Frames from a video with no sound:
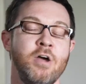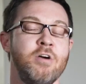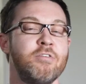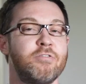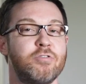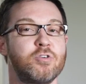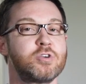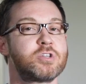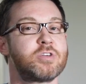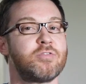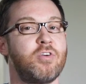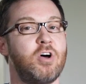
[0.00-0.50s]

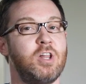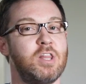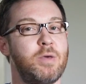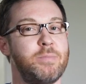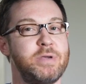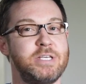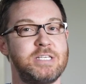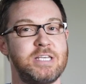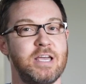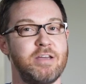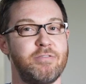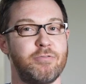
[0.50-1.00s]
First of all, let
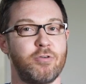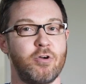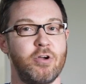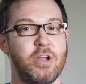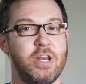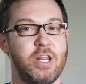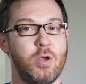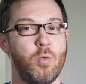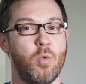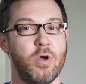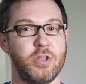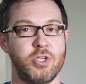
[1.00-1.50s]
me say for
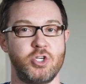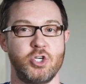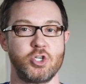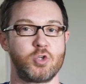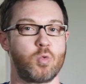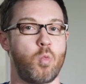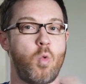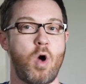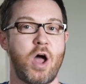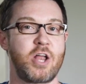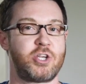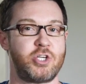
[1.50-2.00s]
anyone just
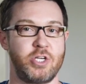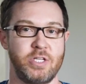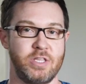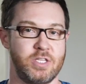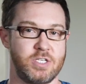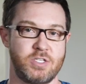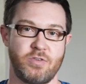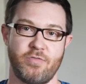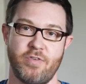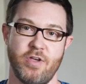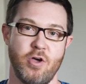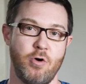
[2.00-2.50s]
watching
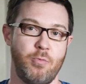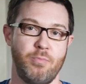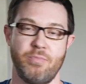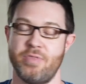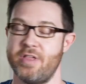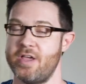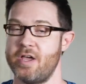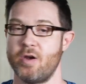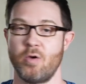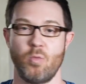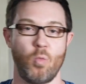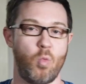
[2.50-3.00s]
this film
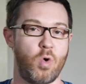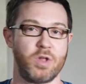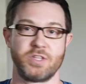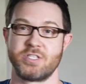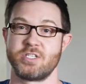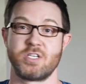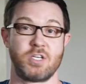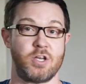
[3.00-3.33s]
that wants